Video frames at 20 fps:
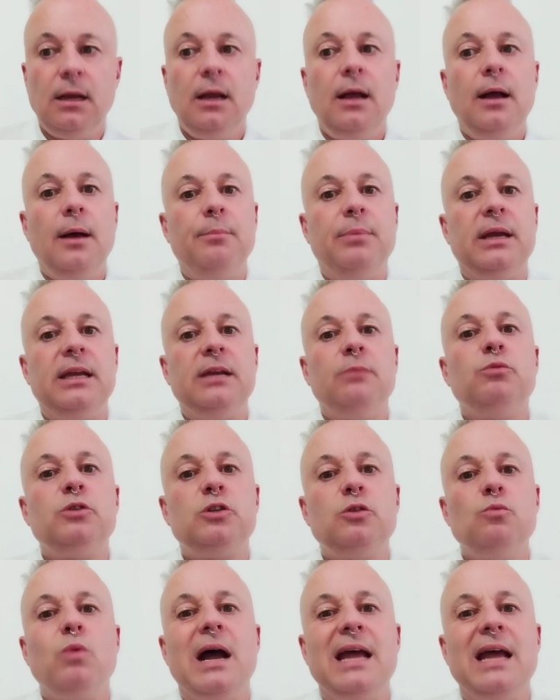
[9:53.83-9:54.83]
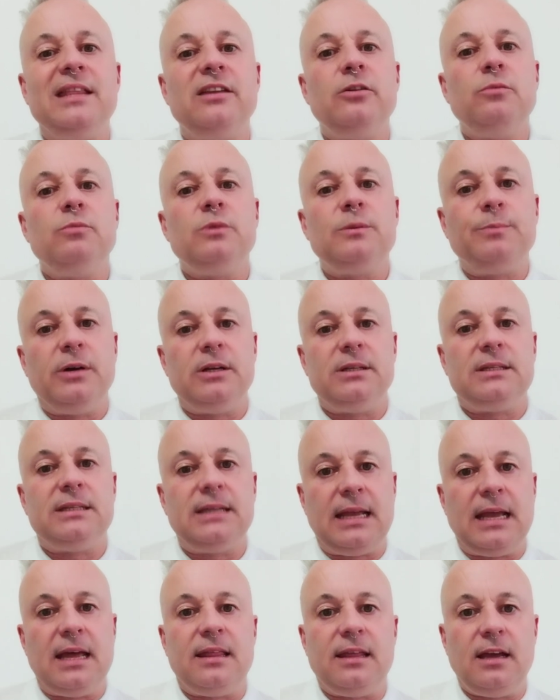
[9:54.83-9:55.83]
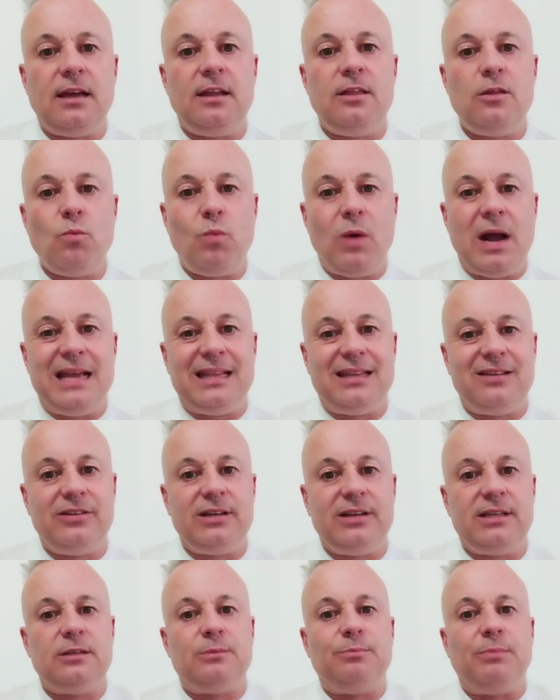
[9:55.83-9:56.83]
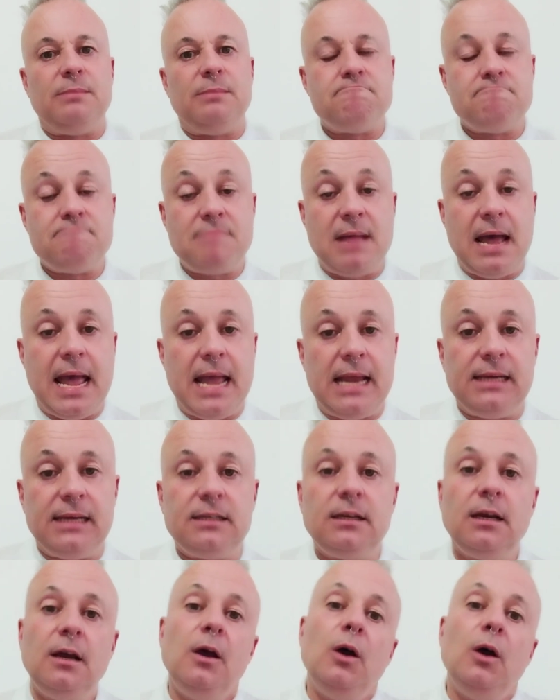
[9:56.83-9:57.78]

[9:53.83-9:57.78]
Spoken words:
But it was the way that it was put together and the way that it has been made,